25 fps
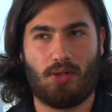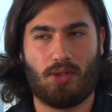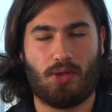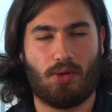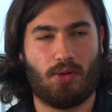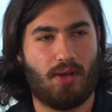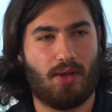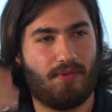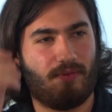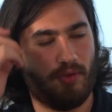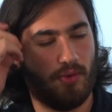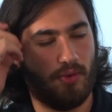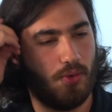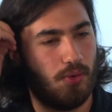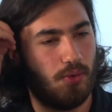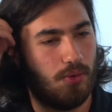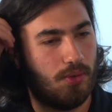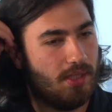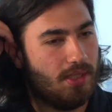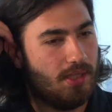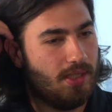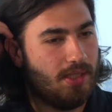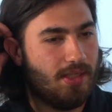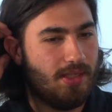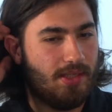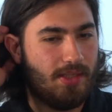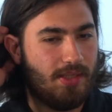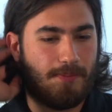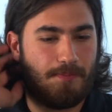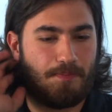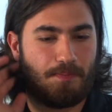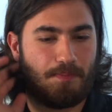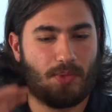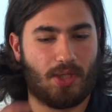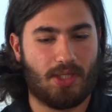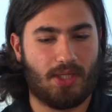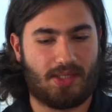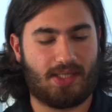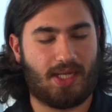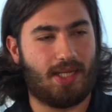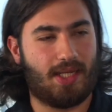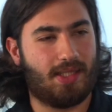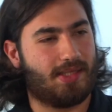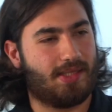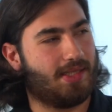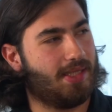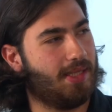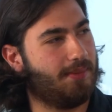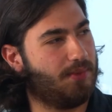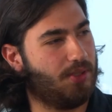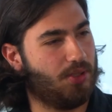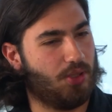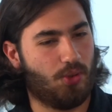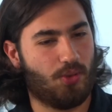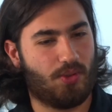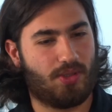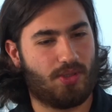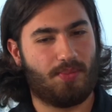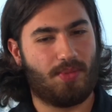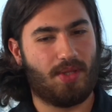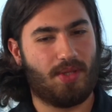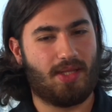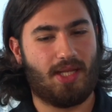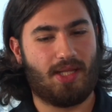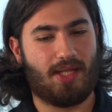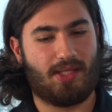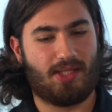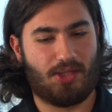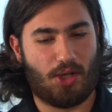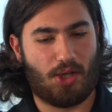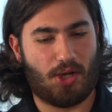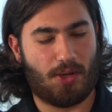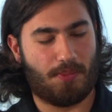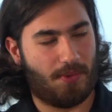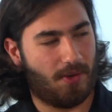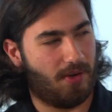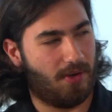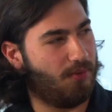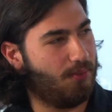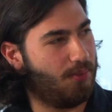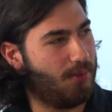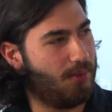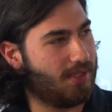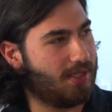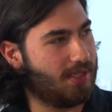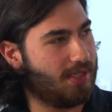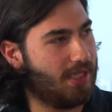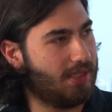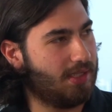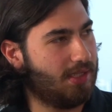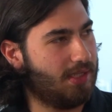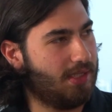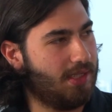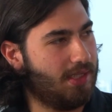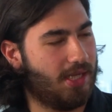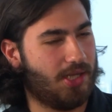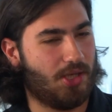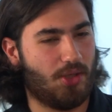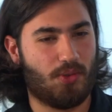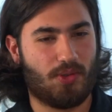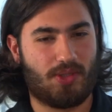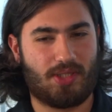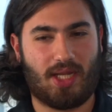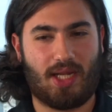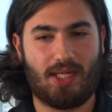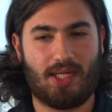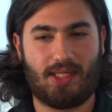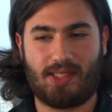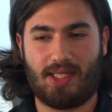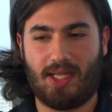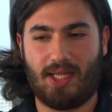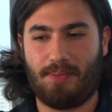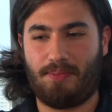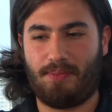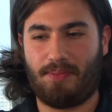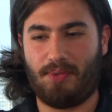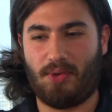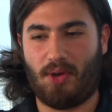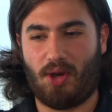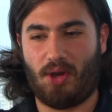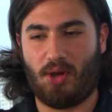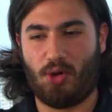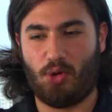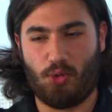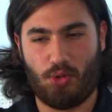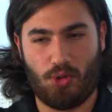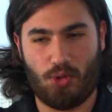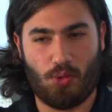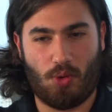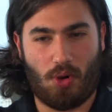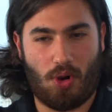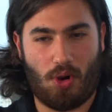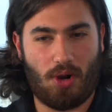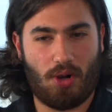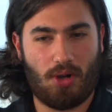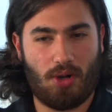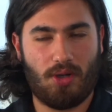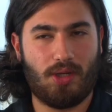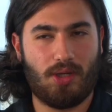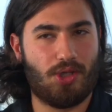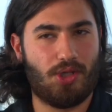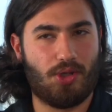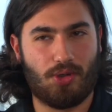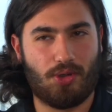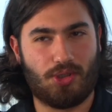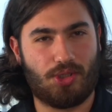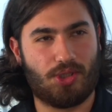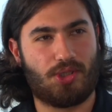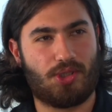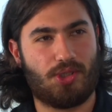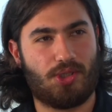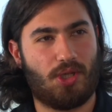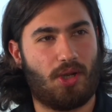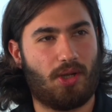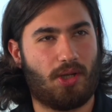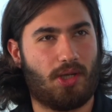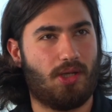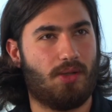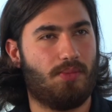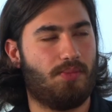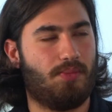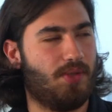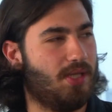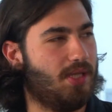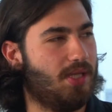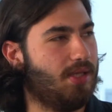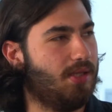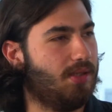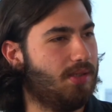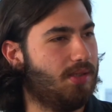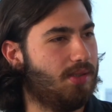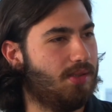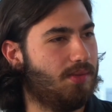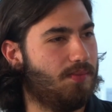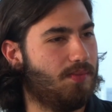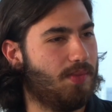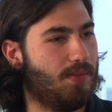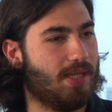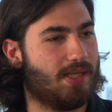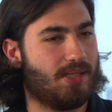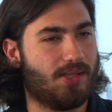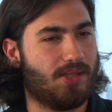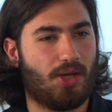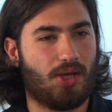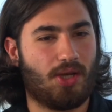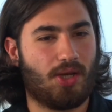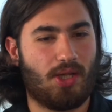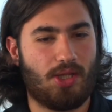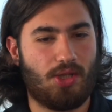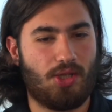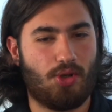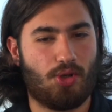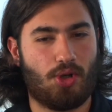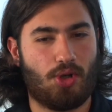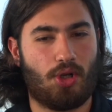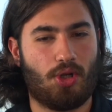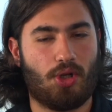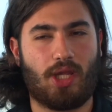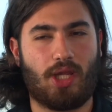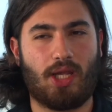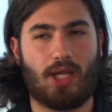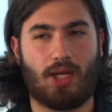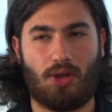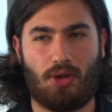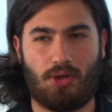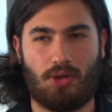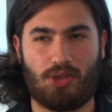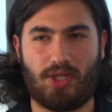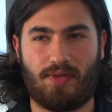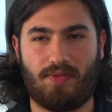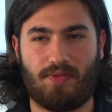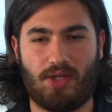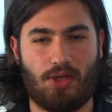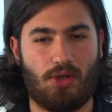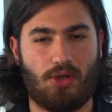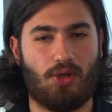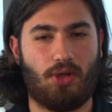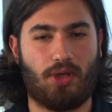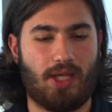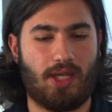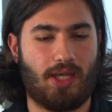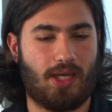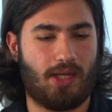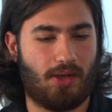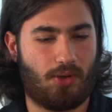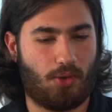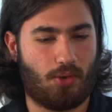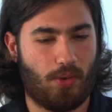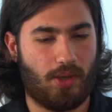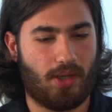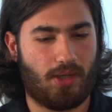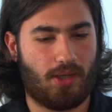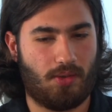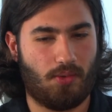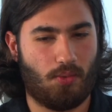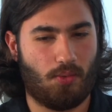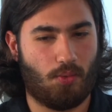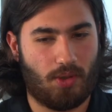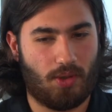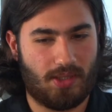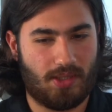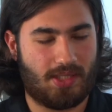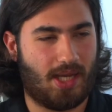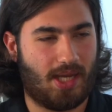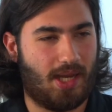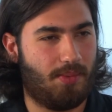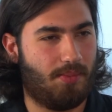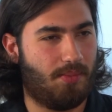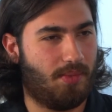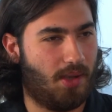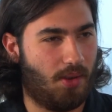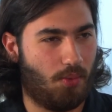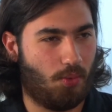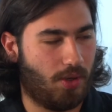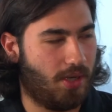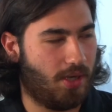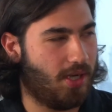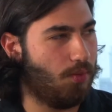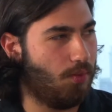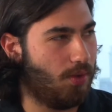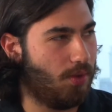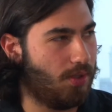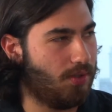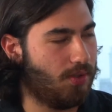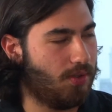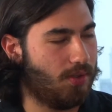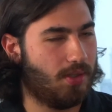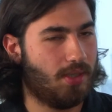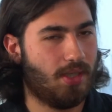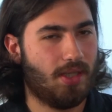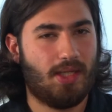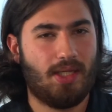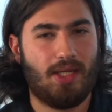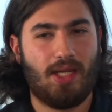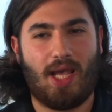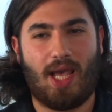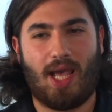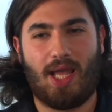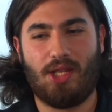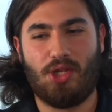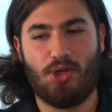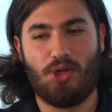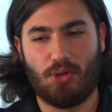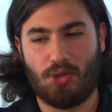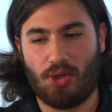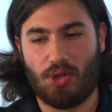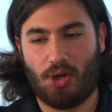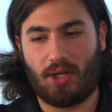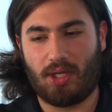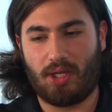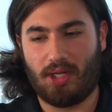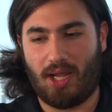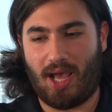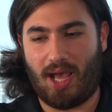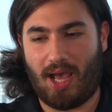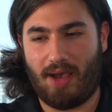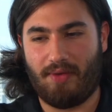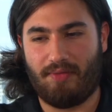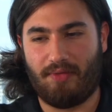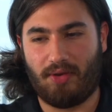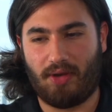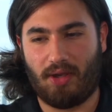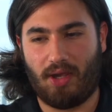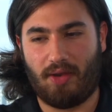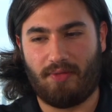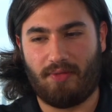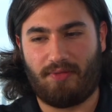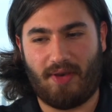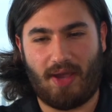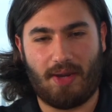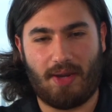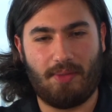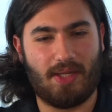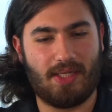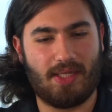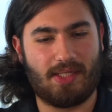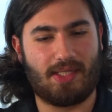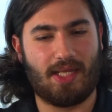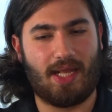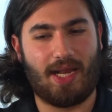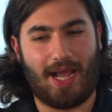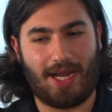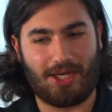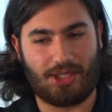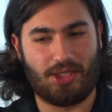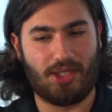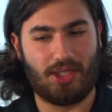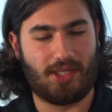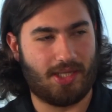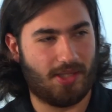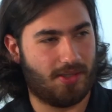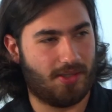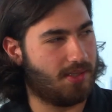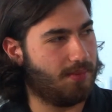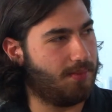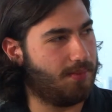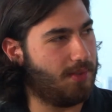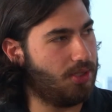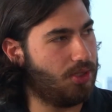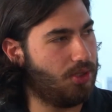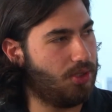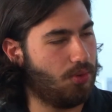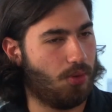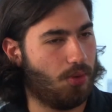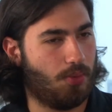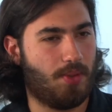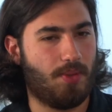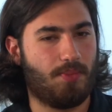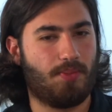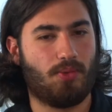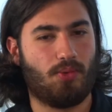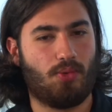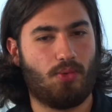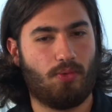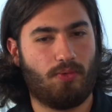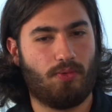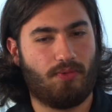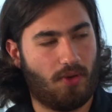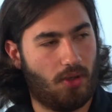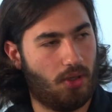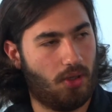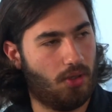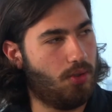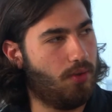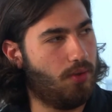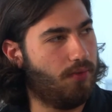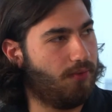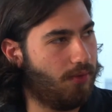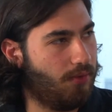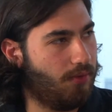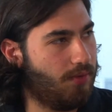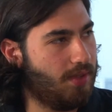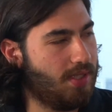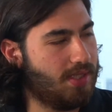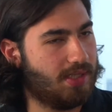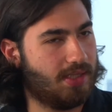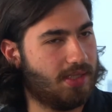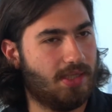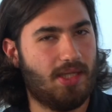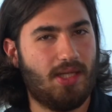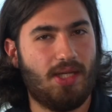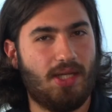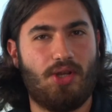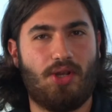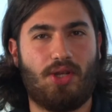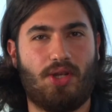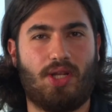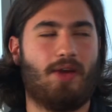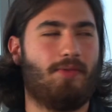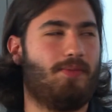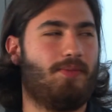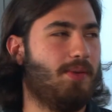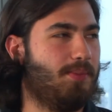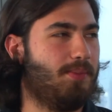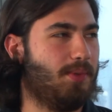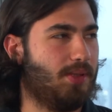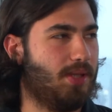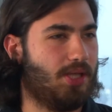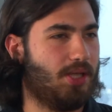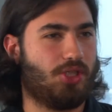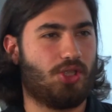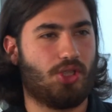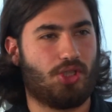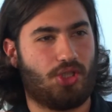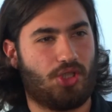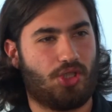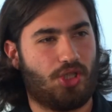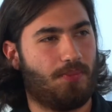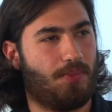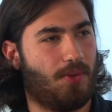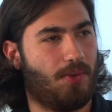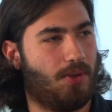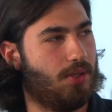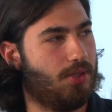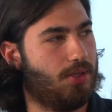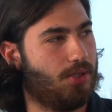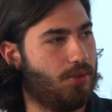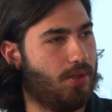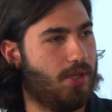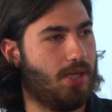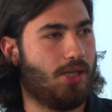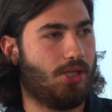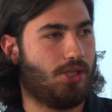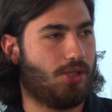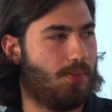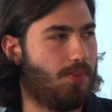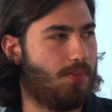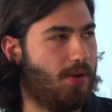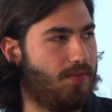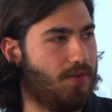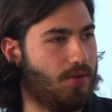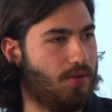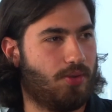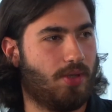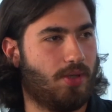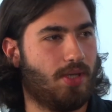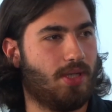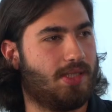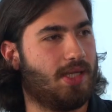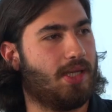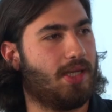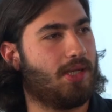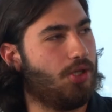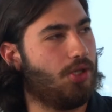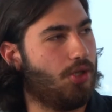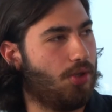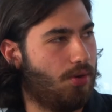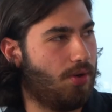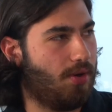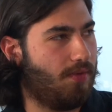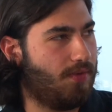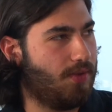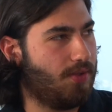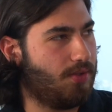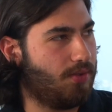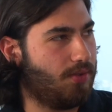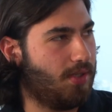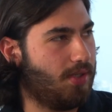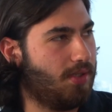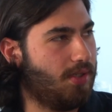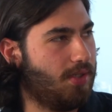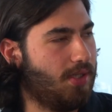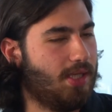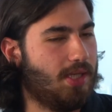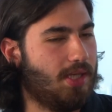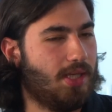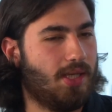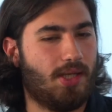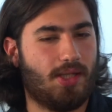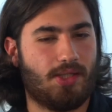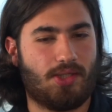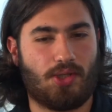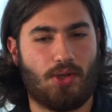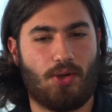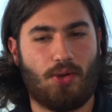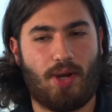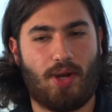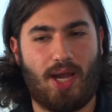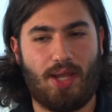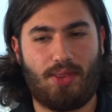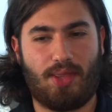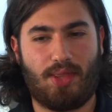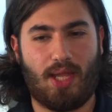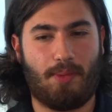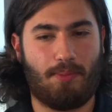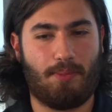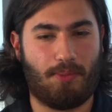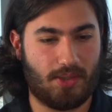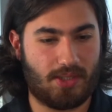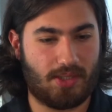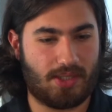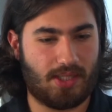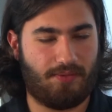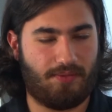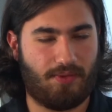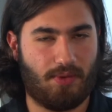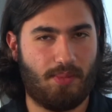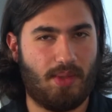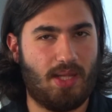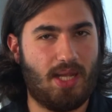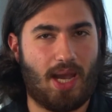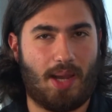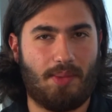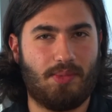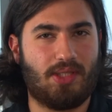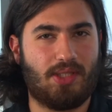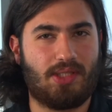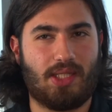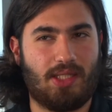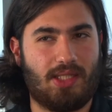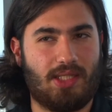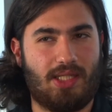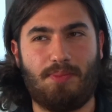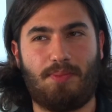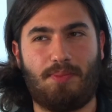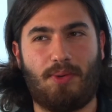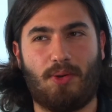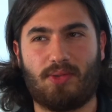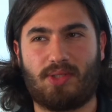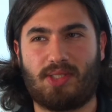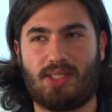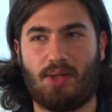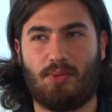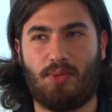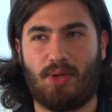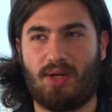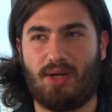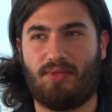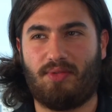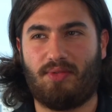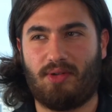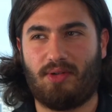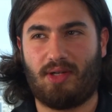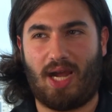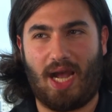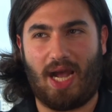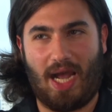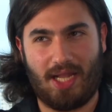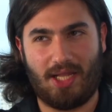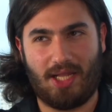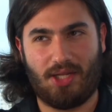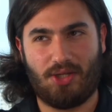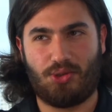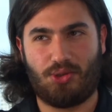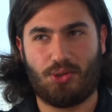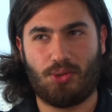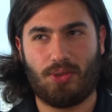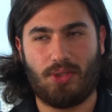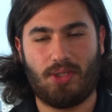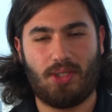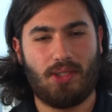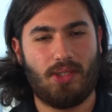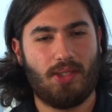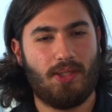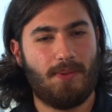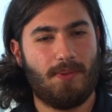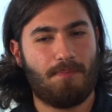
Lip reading: You know, if you sidestep to do something that's not a part of your personality, and you sidestep who you are, you're just not going to be. You're not looking at longevity. You're looking at a quick one-time, one-hit wonder. And you're not going to have a fan base that actually cares about you, or people who follow you for a reason. You're going to have people that just jump on the train and jump off the train the second you're off the train. So I think personally for me, I'm just going to keep posting whatever I enjoy.